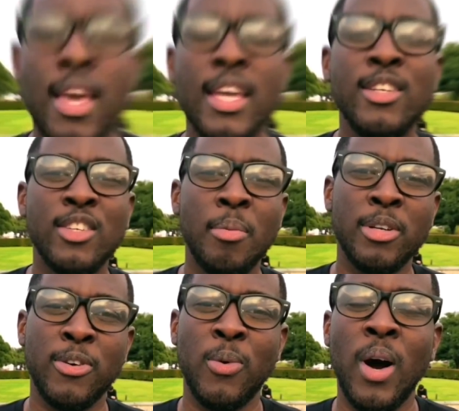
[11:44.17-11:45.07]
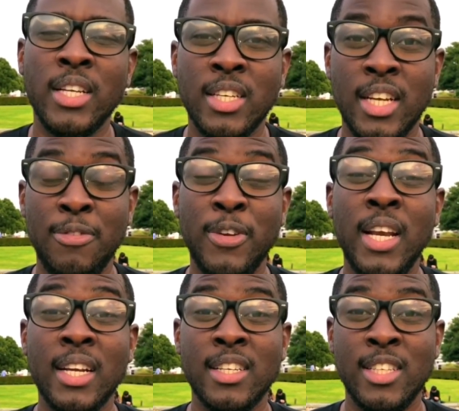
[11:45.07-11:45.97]
Thank you so much for watching. If
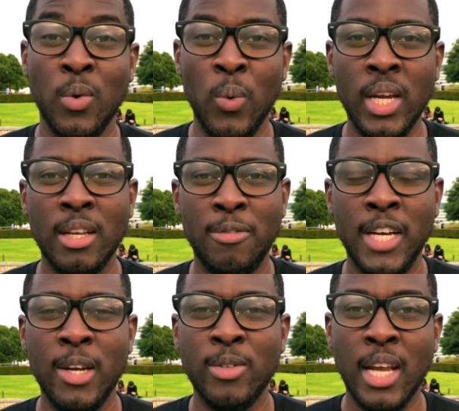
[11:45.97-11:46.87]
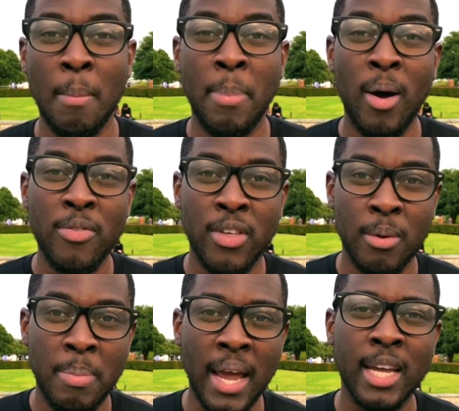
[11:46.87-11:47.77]
you'd like to see weekly videos about
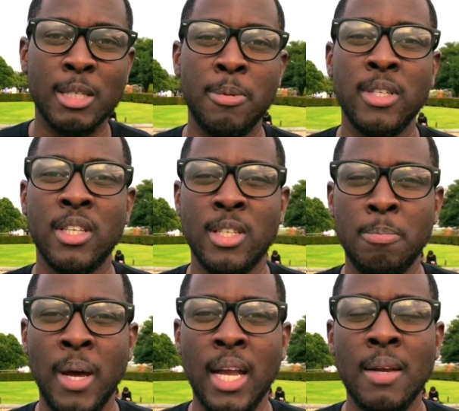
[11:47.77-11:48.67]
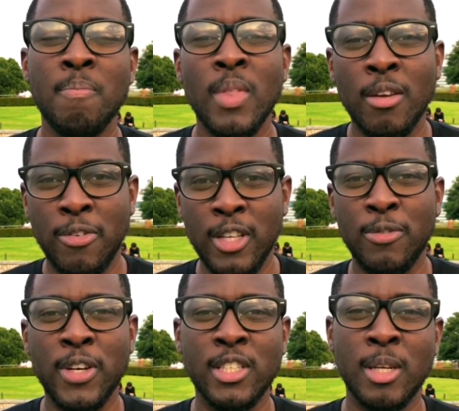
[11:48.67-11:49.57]
the Black experience in Japan,
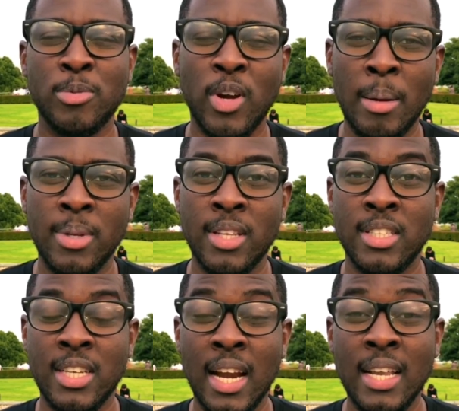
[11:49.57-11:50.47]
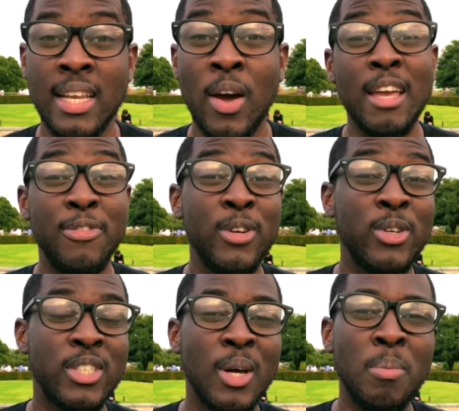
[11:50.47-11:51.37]
feel free to subscribe to this channel. If you
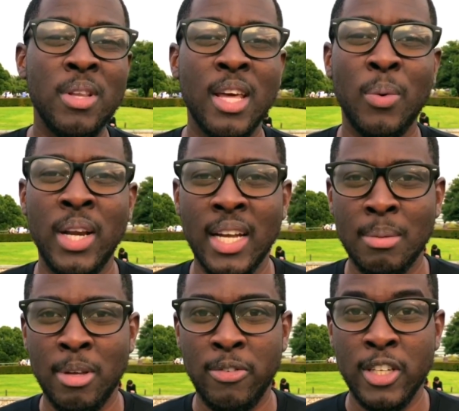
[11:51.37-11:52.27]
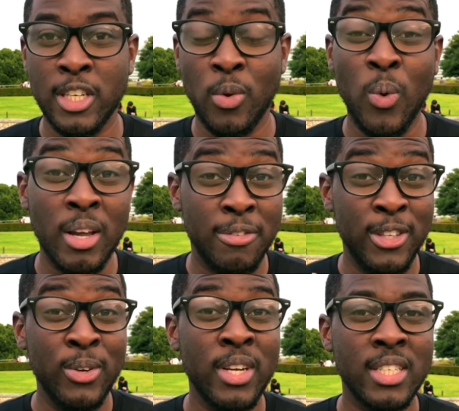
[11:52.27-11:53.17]
know someone that would like to be featured, or if
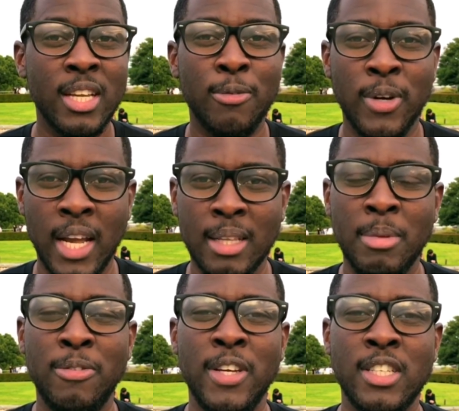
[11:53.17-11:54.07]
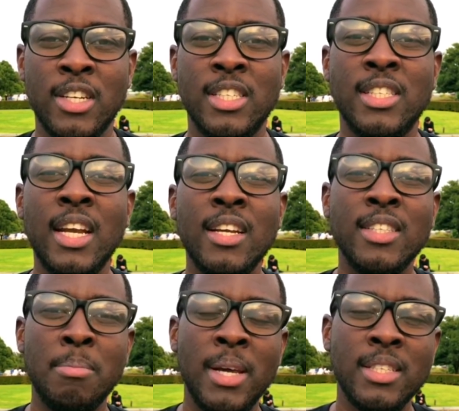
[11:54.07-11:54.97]
you yourself would like to be featured, send
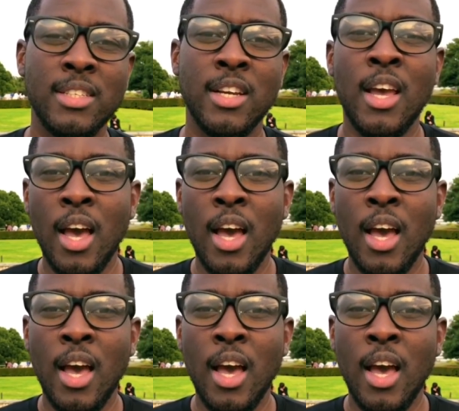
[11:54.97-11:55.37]
us a message